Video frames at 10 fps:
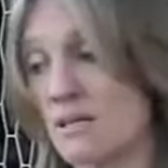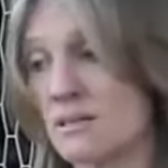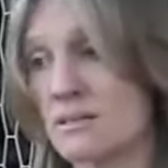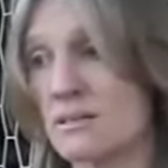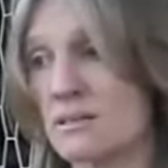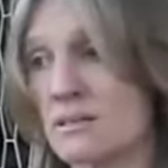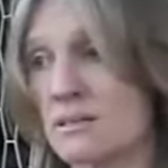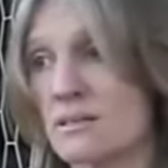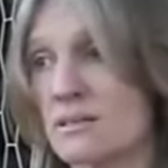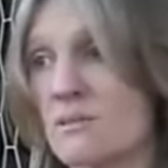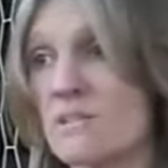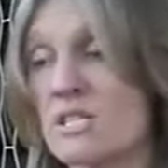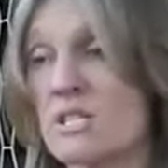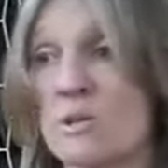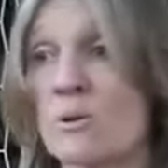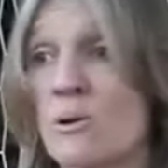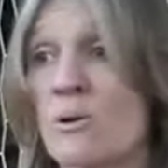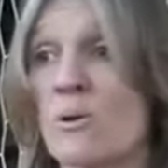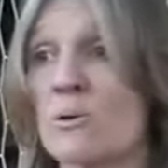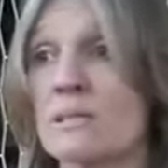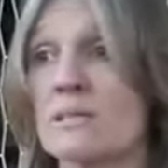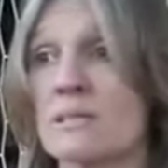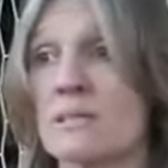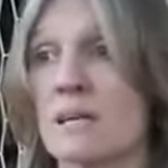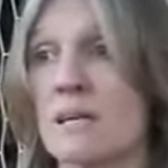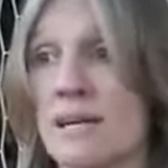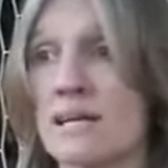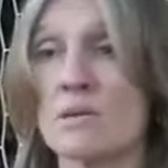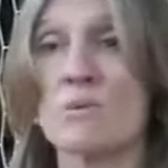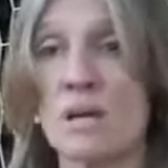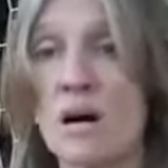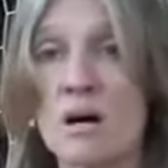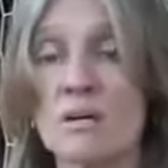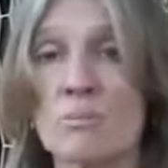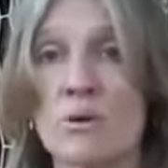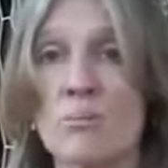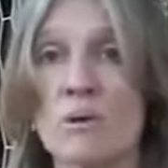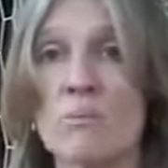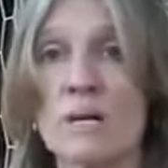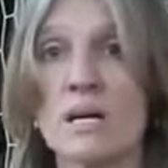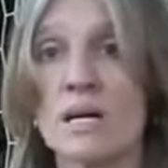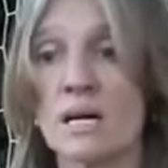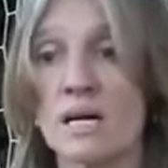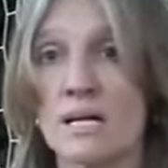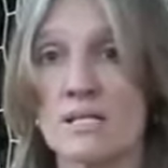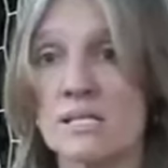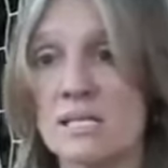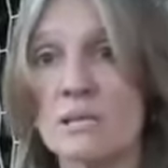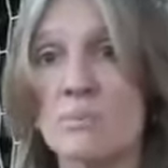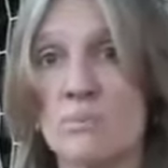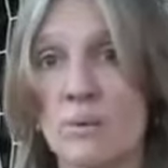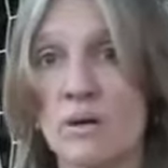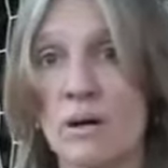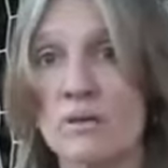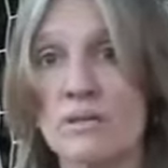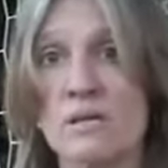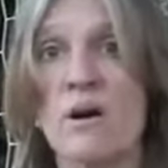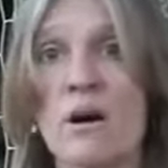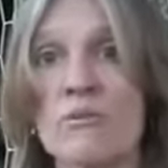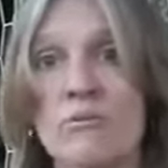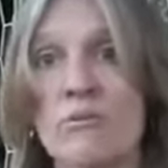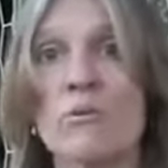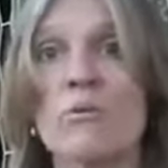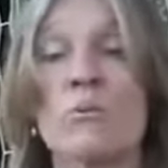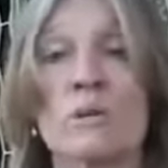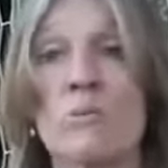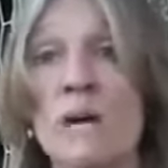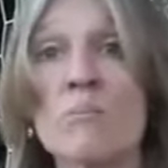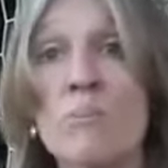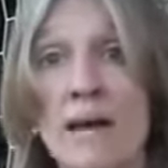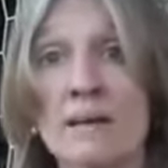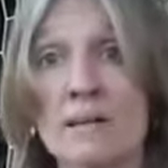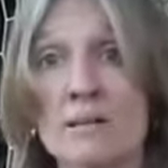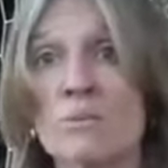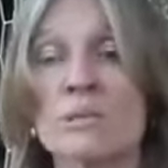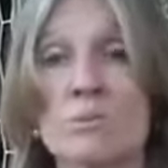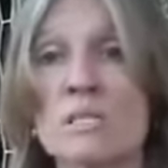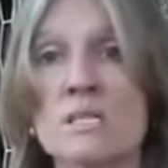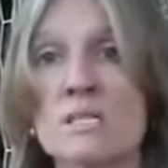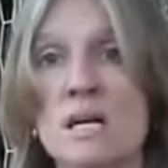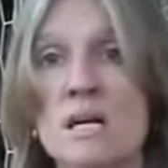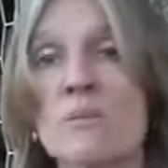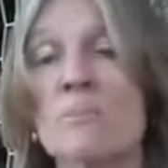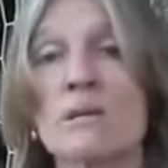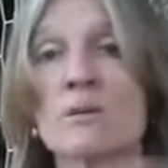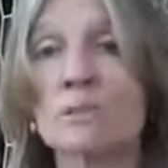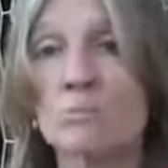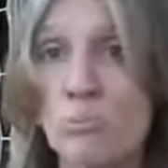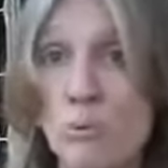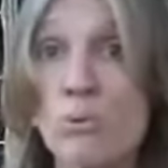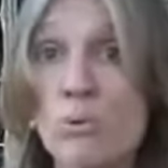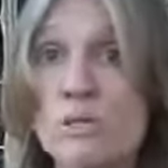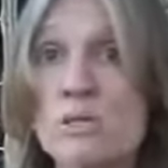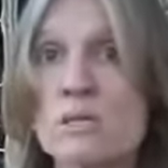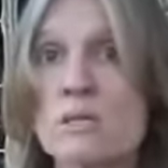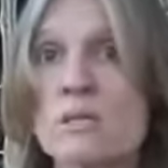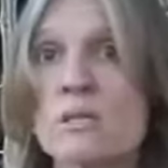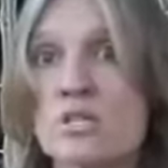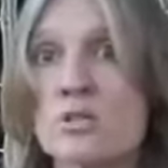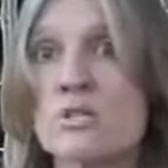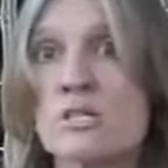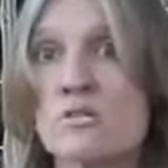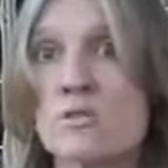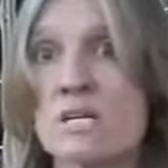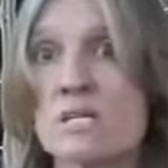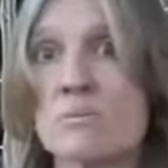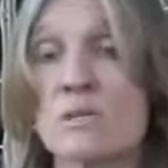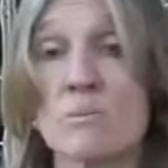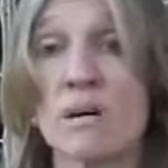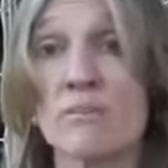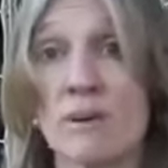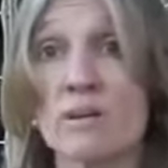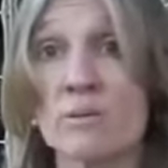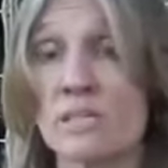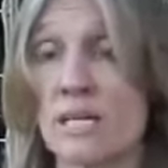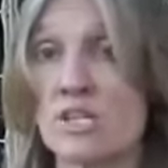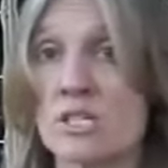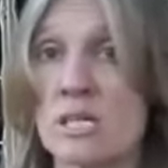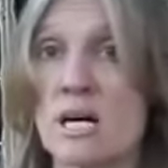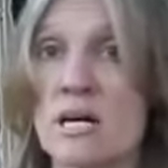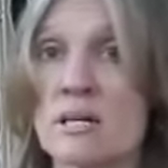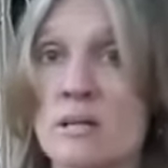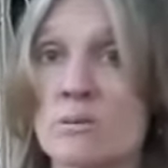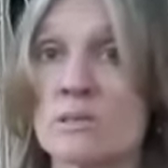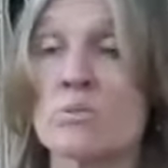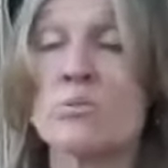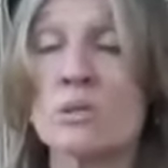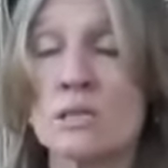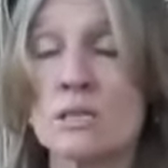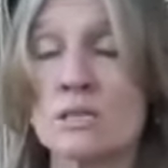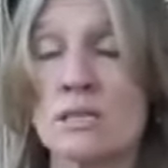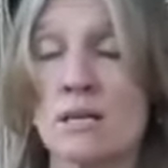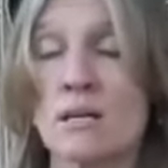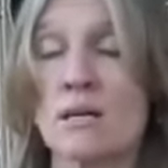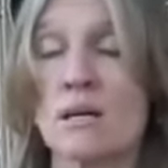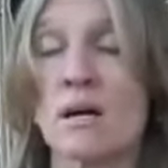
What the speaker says: this 72-year-old lady with a heart problem had to sleep on this hard floor with one blanket. It was winter time. My mother was bald due to stress because my father was actually dying. That was the worst thing